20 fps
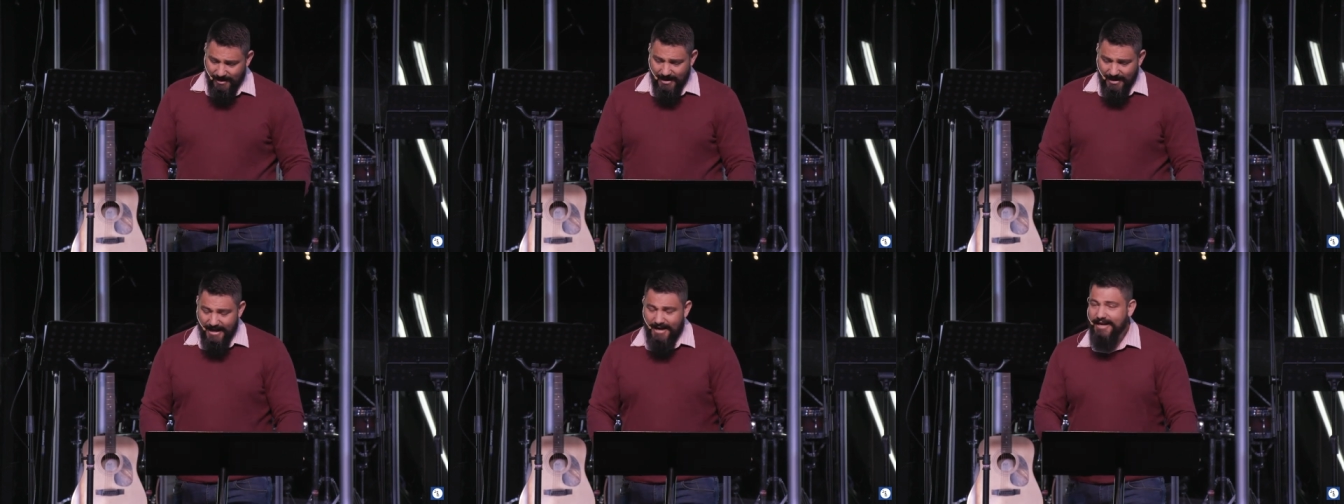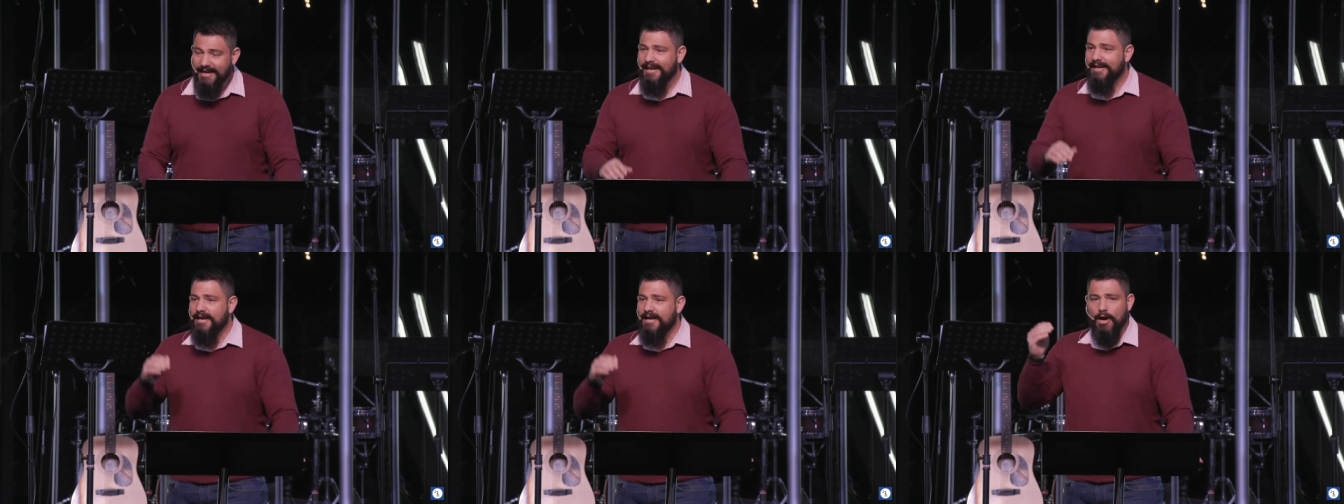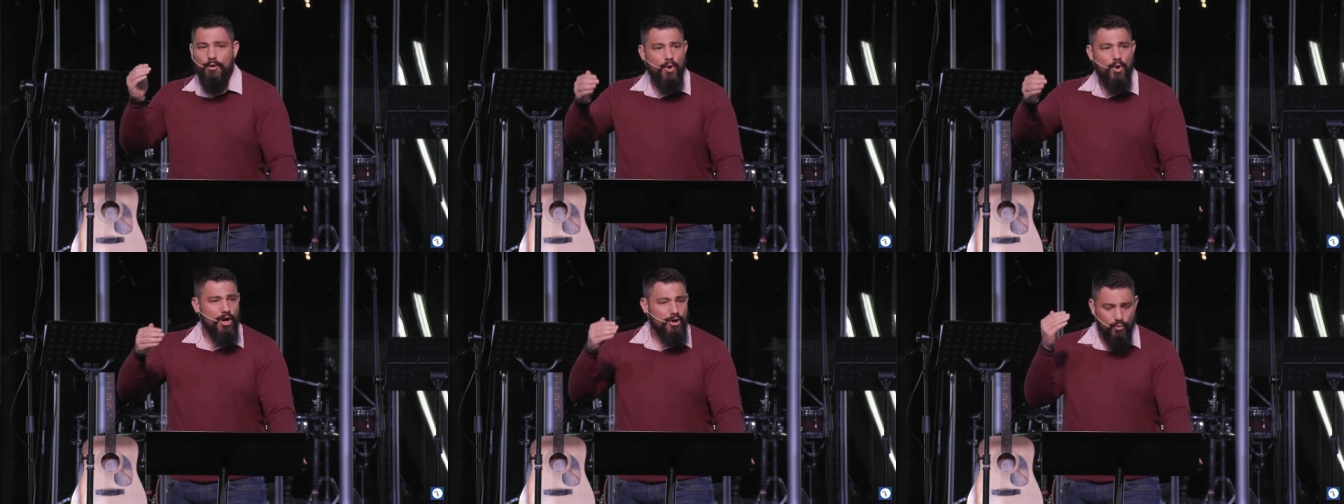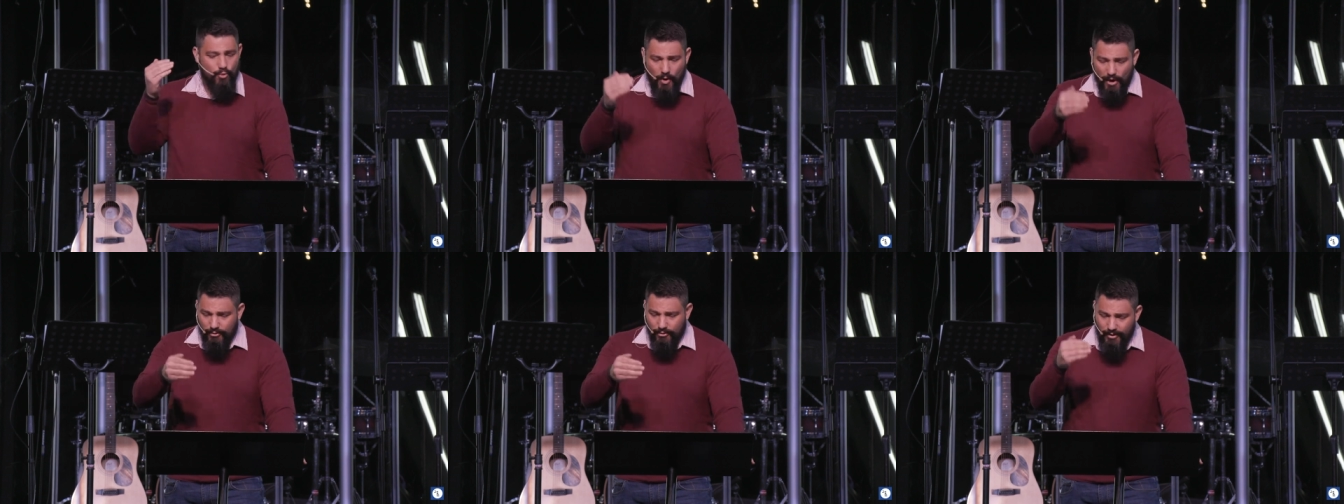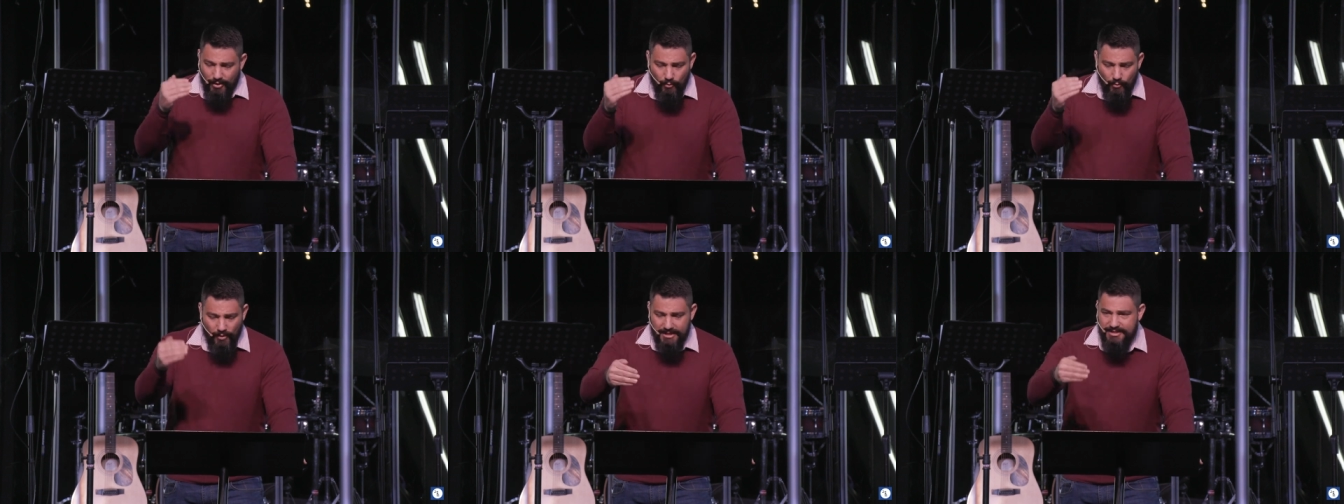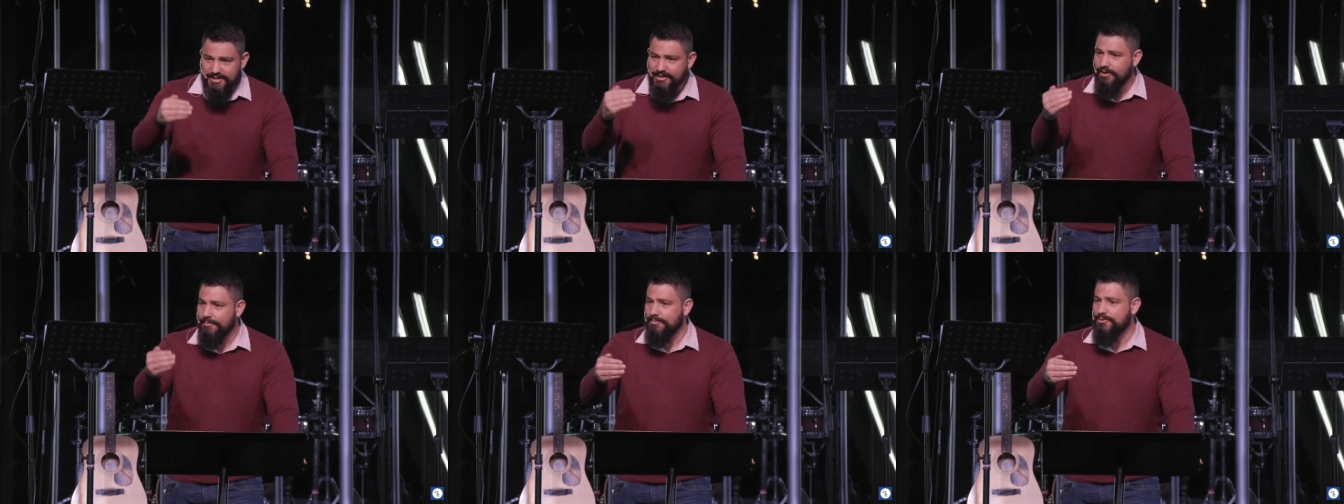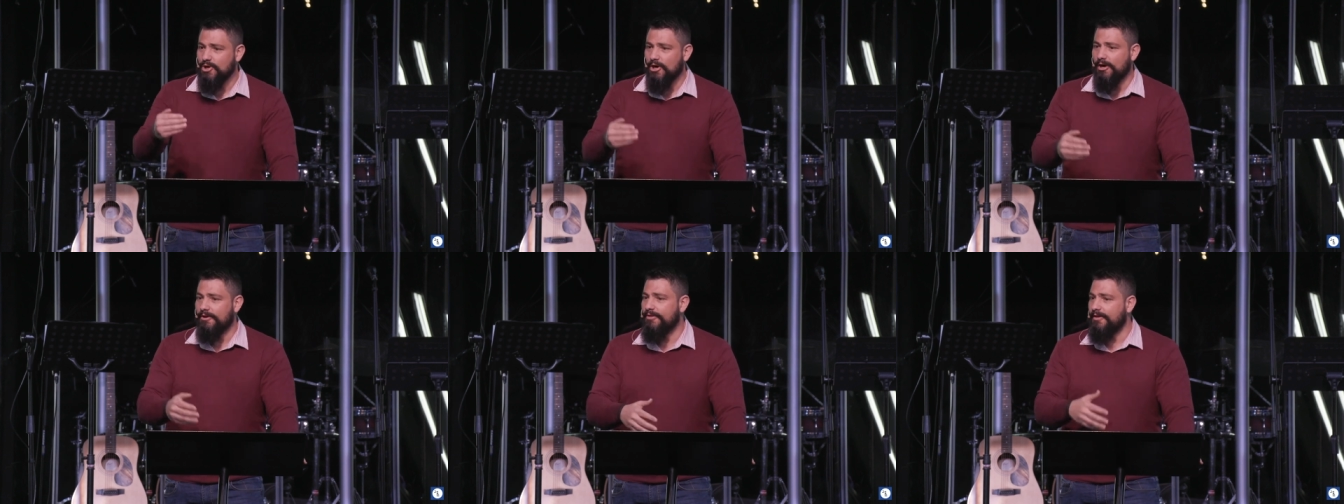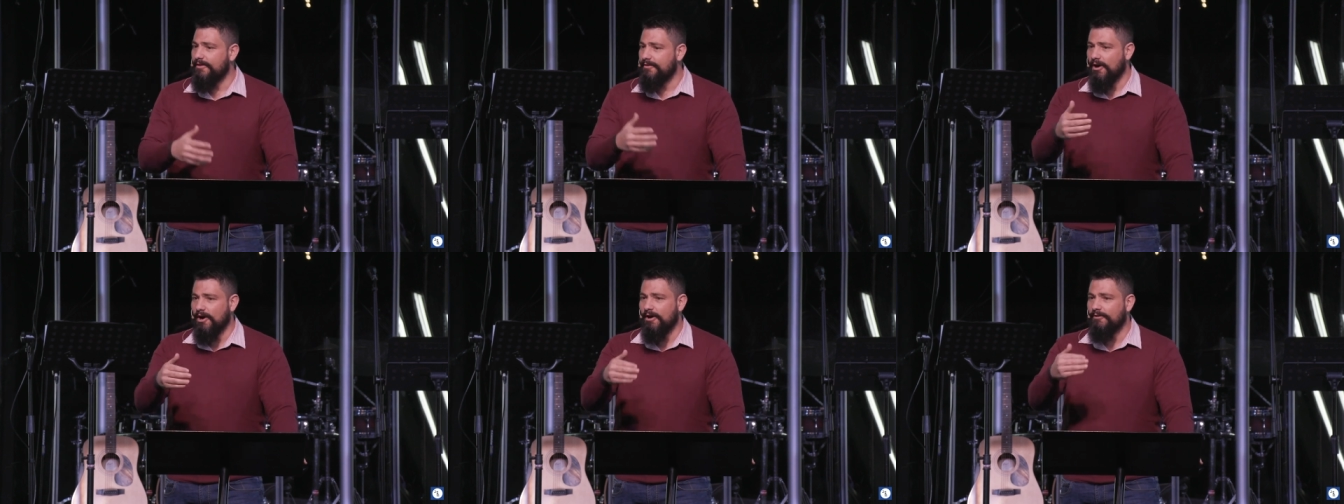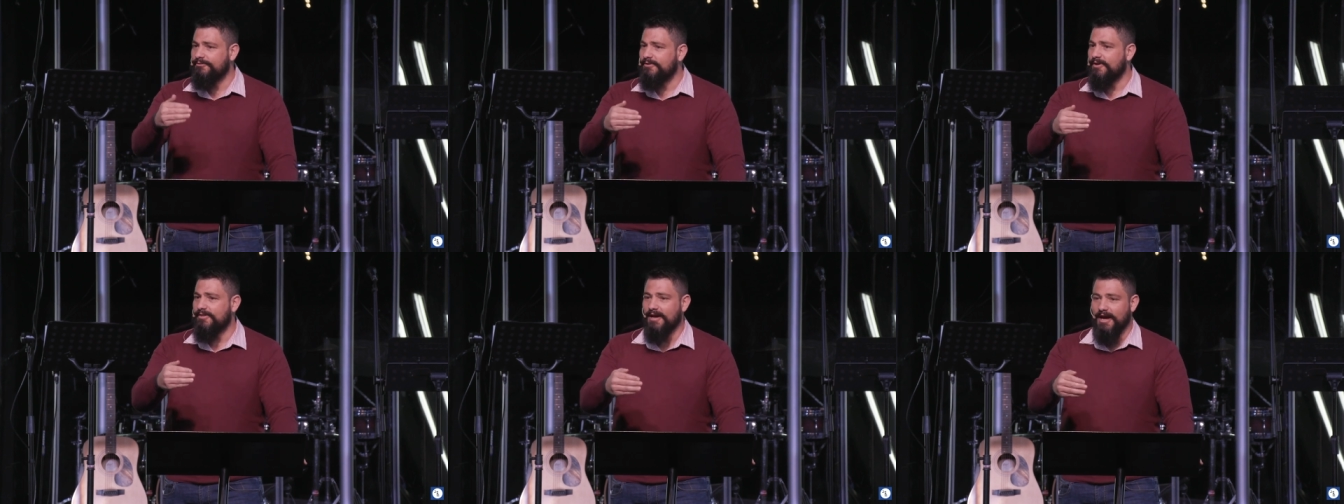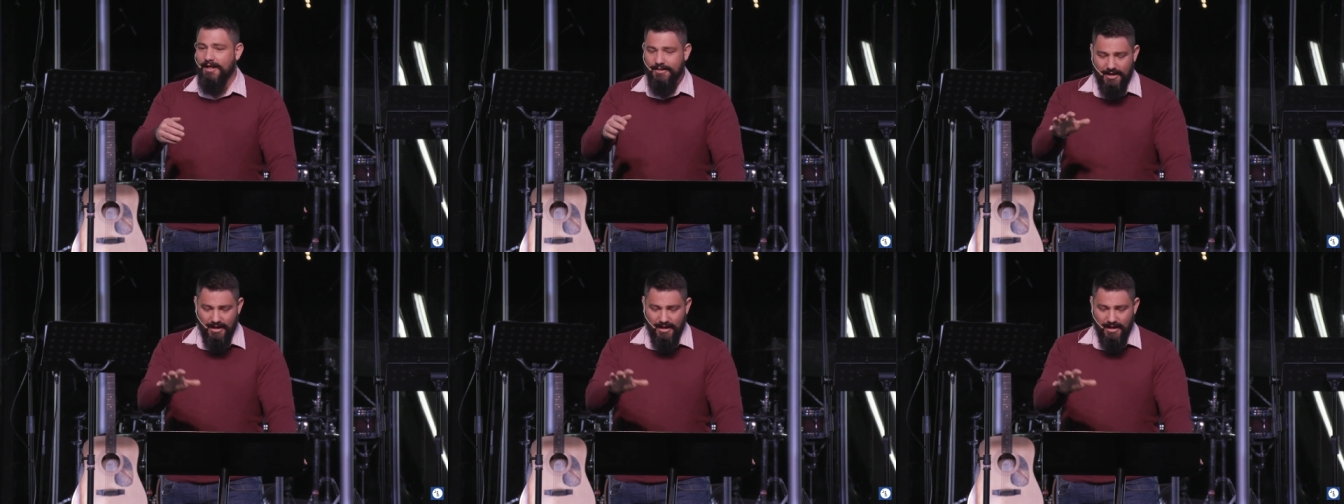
And I can go on quoting one scripture after the other.